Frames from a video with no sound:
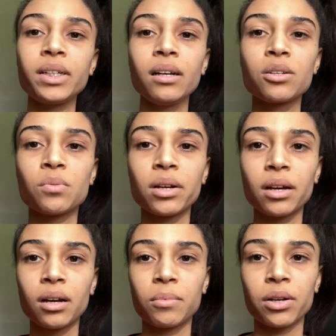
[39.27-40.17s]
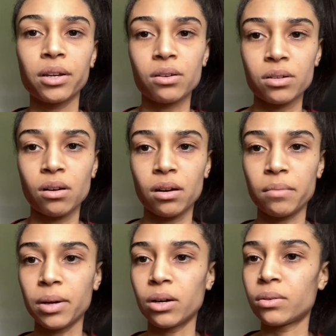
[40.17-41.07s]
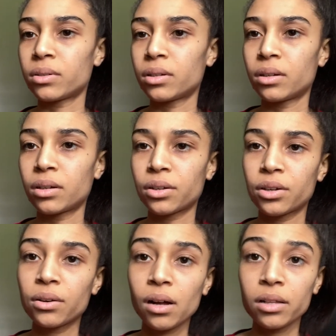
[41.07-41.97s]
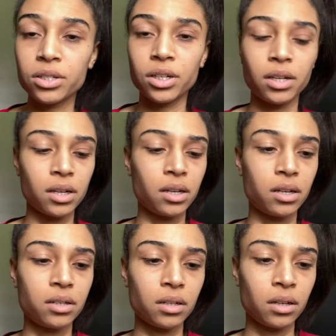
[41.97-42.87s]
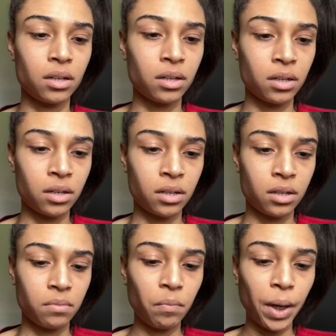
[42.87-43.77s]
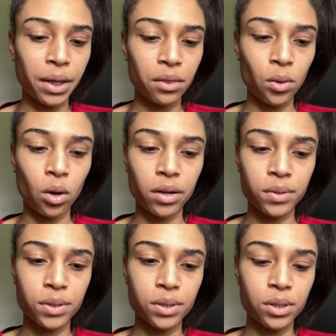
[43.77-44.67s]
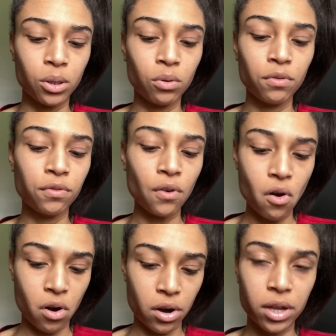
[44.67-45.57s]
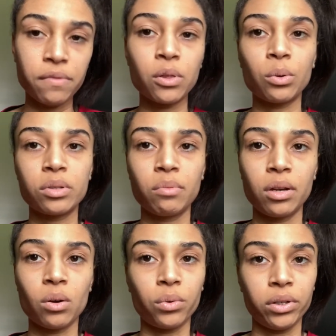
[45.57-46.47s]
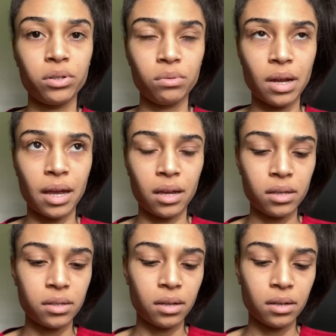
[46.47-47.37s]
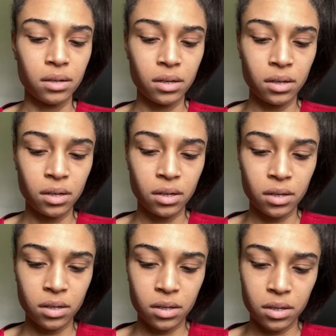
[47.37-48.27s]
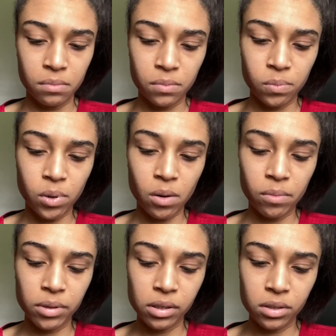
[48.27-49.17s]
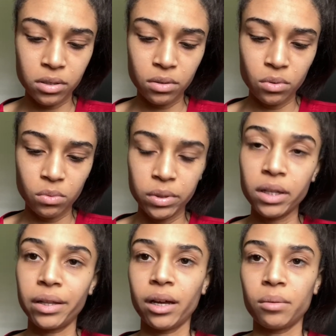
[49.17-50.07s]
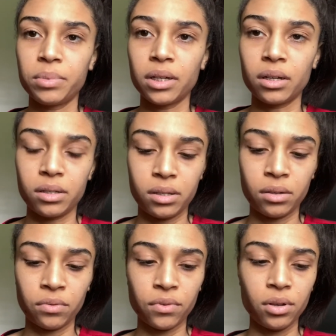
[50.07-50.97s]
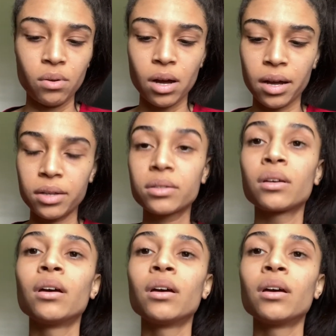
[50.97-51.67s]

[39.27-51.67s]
just want to come on here and talk about Curology and my thoughts so far, even though it's been only 2 days. I'm probably going to do weekly updates for you guys.